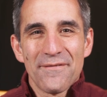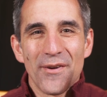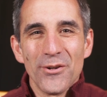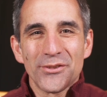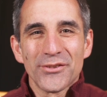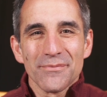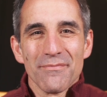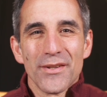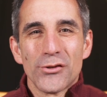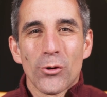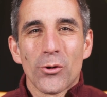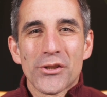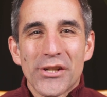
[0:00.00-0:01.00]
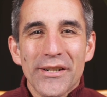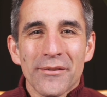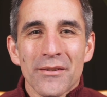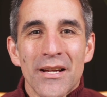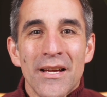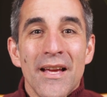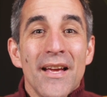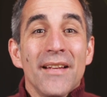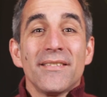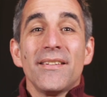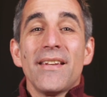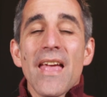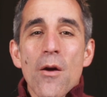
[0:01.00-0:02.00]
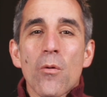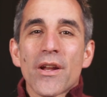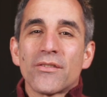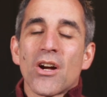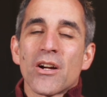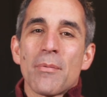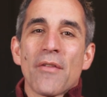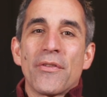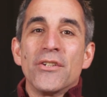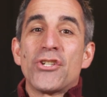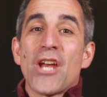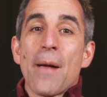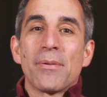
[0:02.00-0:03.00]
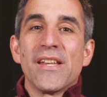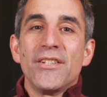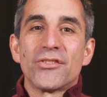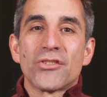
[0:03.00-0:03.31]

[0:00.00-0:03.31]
folks, George here. Today I want to talk about the Japanese